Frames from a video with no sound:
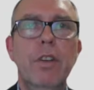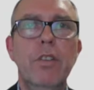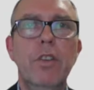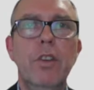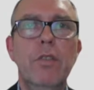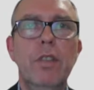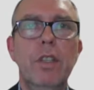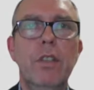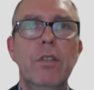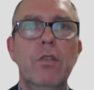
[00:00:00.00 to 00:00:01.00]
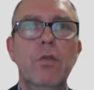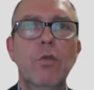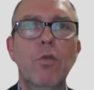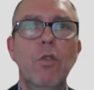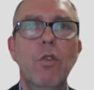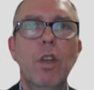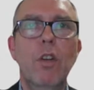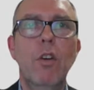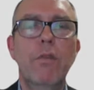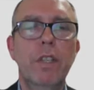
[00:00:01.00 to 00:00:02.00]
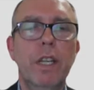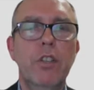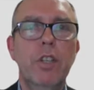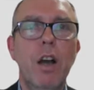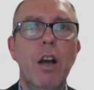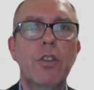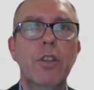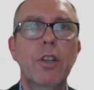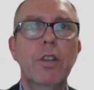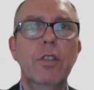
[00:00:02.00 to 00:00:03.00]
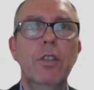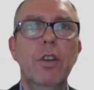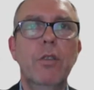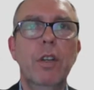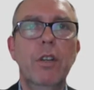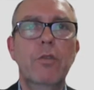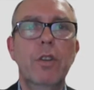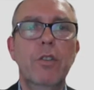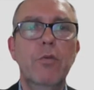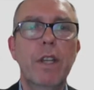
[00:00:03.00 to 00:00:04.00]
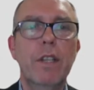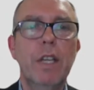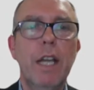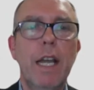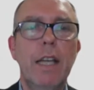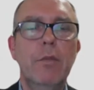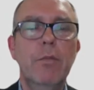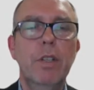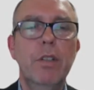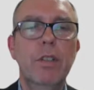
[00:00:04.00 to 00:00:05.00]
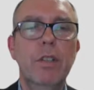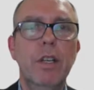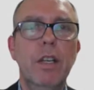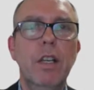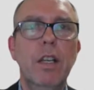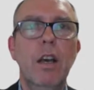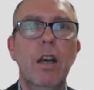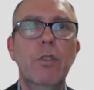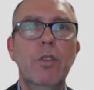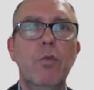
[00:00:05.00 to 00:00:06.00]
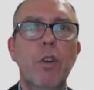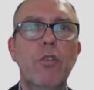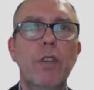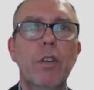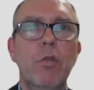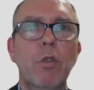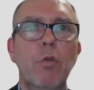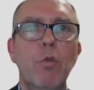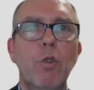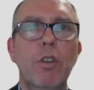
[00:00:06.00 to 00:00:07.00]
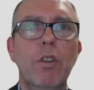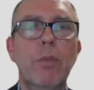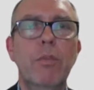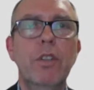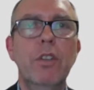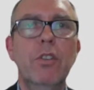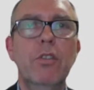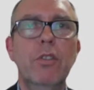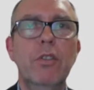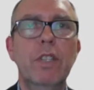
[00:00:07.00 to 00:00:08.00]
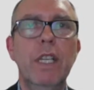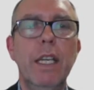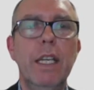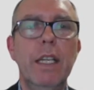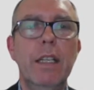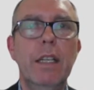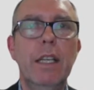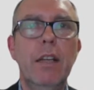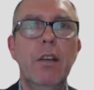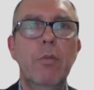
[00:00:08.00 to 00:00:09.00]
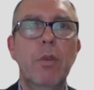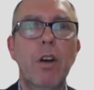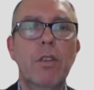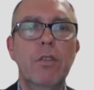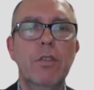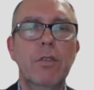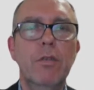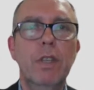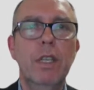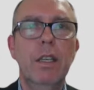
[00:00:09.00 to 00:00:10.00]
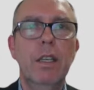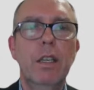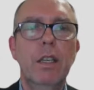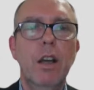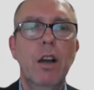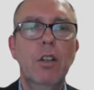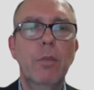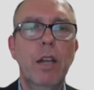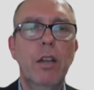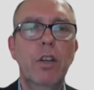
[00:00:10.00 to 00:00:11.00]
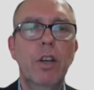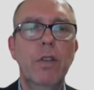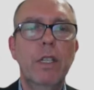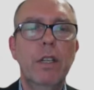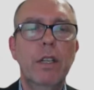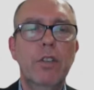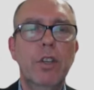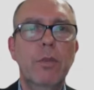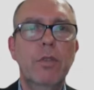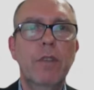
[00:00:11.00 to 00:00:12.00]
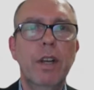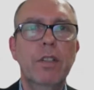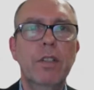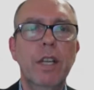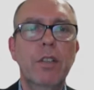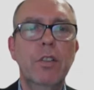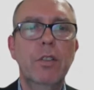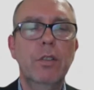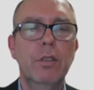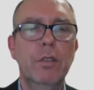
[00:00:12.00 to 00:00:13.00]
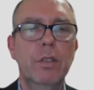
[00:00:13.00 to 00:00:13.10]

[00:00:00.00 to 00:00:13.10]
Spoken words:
first doses, or obviously in Jakarta, you know, has raced ahead, but I'm just wondering what are the obstacles you're seeing in other parts of the archipelago in terms of vaccination?